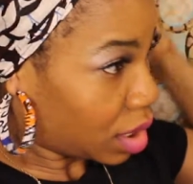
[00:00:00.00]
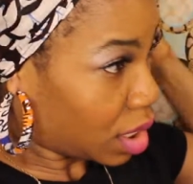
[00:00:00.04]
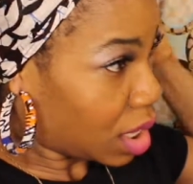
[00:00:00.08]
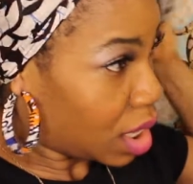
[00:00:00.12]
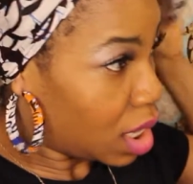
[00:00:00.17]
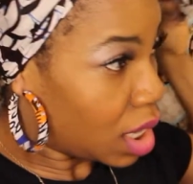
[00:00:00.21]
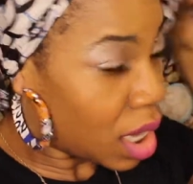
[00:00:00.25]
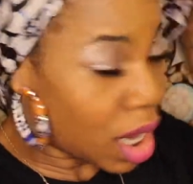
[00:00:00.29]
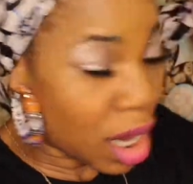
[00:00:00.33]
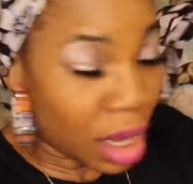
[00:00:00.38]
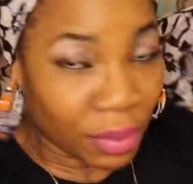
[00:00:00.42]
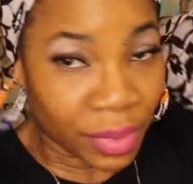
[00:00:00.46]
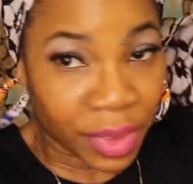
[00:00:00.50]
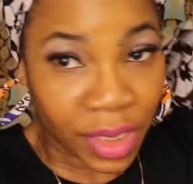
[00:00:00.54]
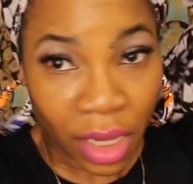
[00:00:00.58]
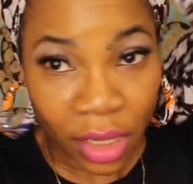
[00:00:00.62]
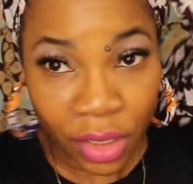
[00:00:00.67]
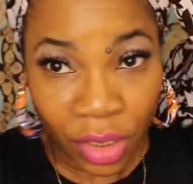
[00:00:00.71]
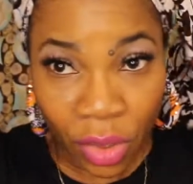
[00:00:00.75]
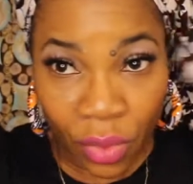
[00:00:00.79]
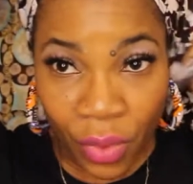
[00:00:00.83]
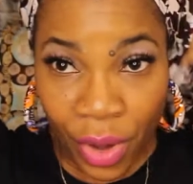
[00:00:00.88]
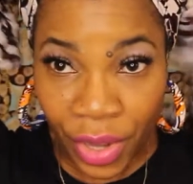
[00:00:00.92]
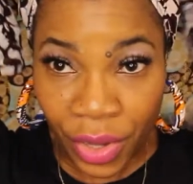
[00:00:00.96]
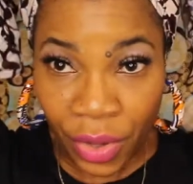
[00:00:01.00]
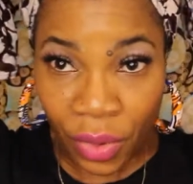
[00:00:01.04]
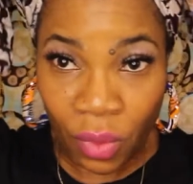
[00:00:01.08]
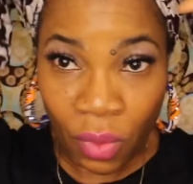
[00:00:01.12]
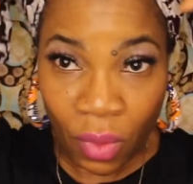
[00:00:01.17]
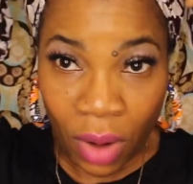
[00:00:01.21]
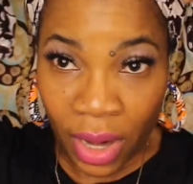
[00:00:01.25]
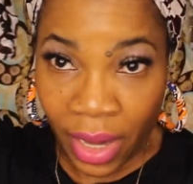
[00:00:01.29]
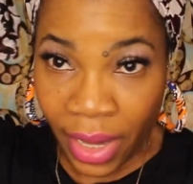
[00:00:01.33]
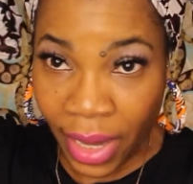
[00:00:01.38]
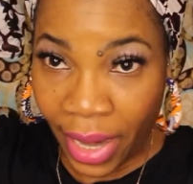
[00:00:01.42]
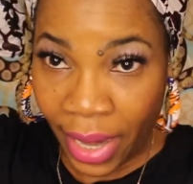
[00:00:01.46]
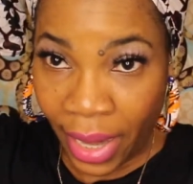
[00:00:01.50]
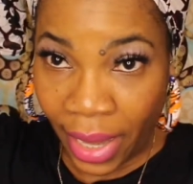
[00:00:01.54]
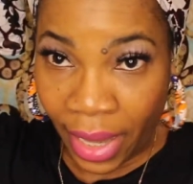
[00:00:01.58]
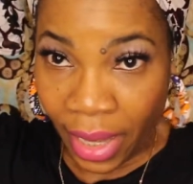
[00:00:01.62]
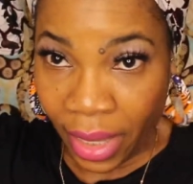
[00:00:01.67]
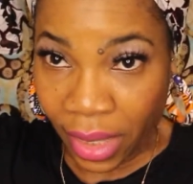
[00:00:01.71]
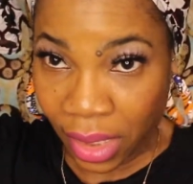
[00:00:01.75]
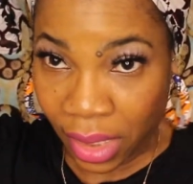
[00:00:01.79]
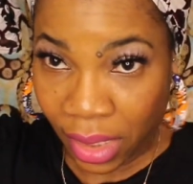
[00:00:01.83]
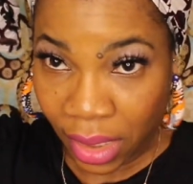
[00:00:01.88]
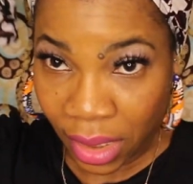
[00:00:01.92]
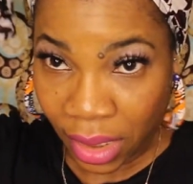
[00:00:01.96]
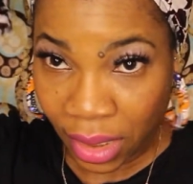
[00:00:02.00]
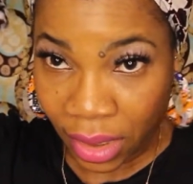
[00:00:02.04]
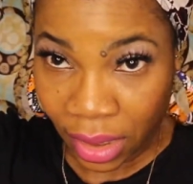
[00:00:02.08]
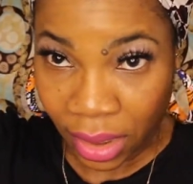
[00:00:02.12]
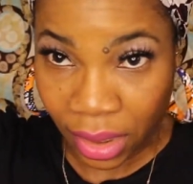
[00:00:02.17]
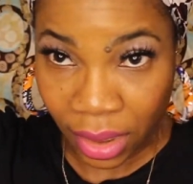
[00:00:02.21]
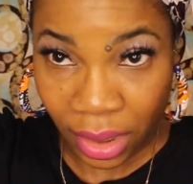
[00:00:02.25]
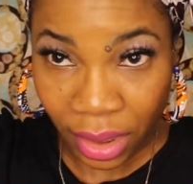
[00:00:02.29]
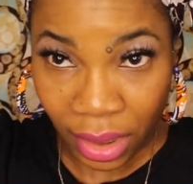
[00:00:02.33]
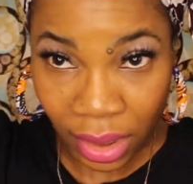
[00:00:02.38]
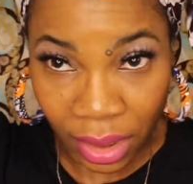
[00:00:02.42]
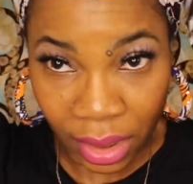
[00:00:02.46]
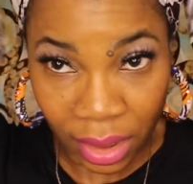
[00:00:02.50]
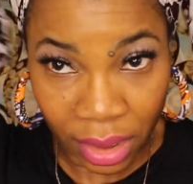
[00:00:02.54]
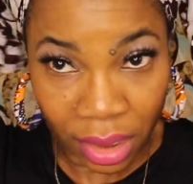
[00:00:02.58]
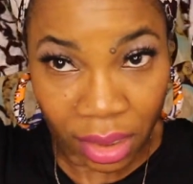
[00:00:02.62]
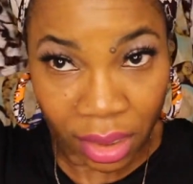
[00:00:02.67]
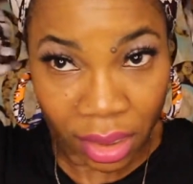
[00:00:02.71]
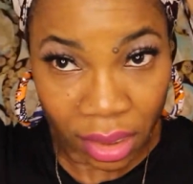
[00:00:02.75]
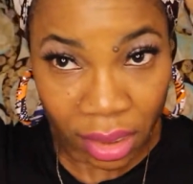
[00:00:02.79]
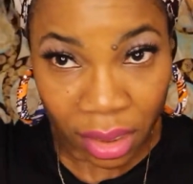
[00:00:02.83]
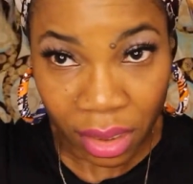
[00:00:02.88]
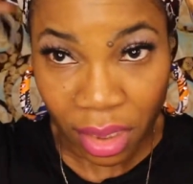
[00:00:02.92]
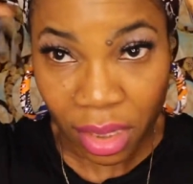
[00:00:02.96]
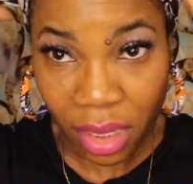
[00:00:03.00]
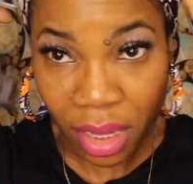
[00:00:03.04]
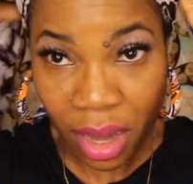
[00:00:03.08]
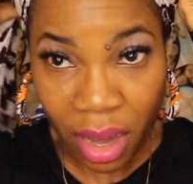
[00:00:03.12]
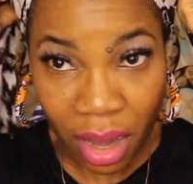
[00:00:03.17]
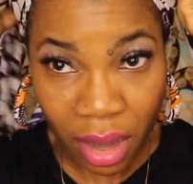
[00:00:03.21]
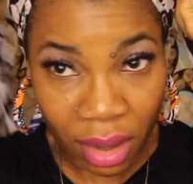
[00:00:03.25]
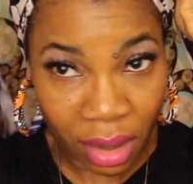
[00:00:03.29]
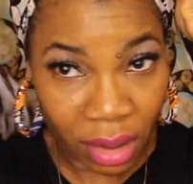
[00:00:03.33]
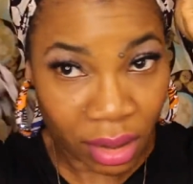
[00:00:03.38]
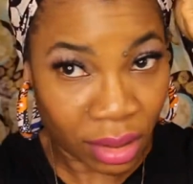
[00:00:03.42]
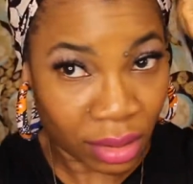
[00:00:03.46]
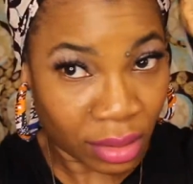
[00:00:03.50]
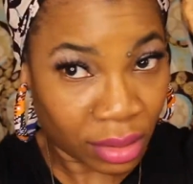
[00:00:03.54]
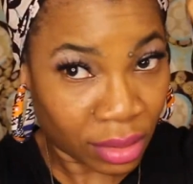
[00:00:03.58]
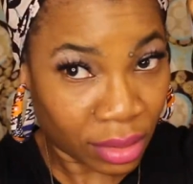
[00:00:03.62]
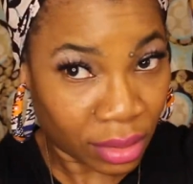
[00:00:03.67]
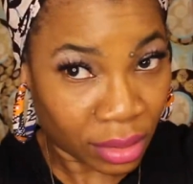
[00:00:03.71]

it comes out the way you want it. Yeah.